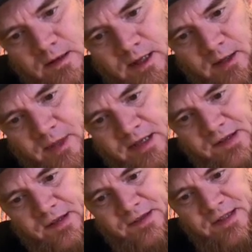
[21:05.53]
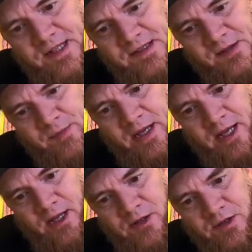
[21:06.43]
think it makes a decent
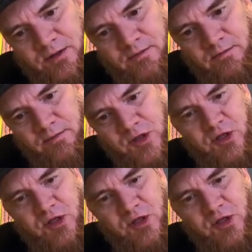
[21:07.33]
page and